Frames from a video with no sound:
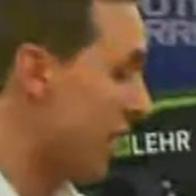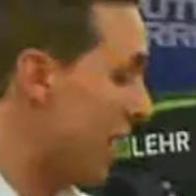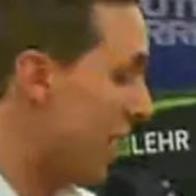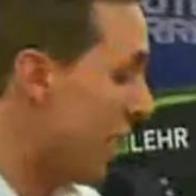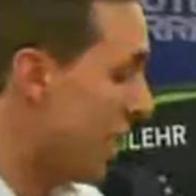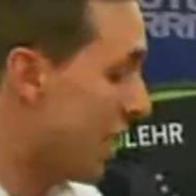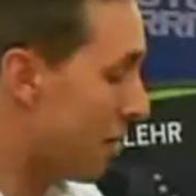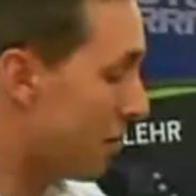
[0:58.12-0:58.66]
Mm-hmm.
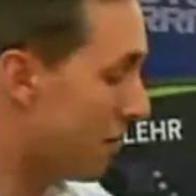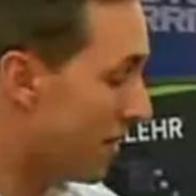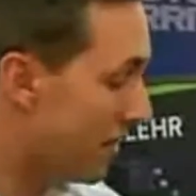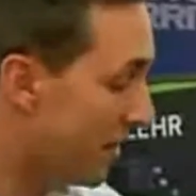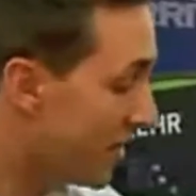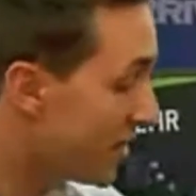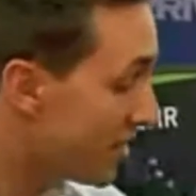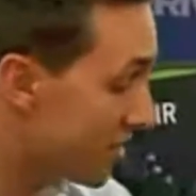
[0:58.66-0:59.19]
Um,
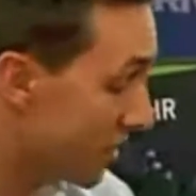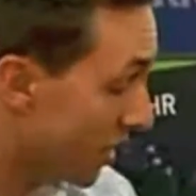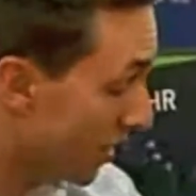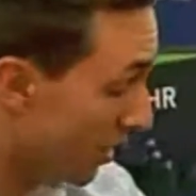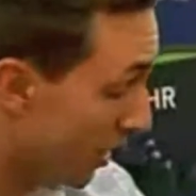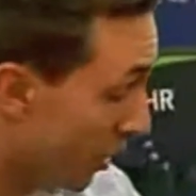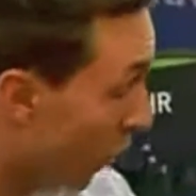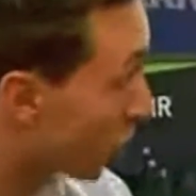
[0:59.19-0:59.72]
this is a, uh,
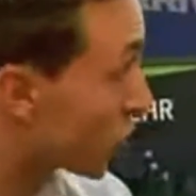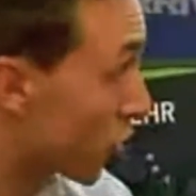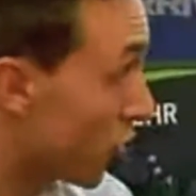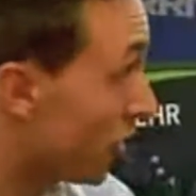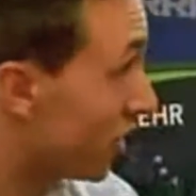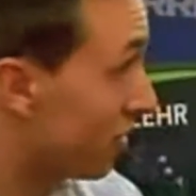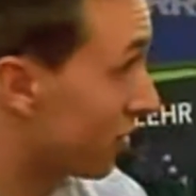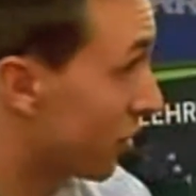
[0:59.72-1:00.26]
an
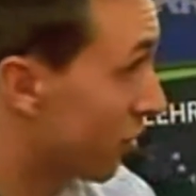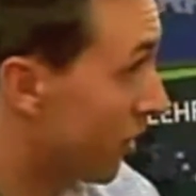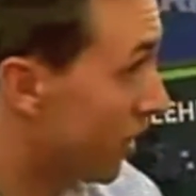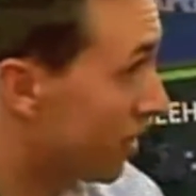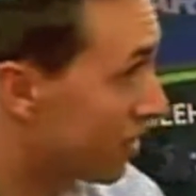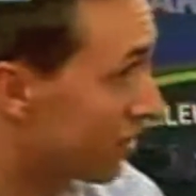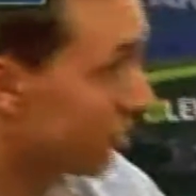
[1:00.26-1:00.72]
alternative, correct?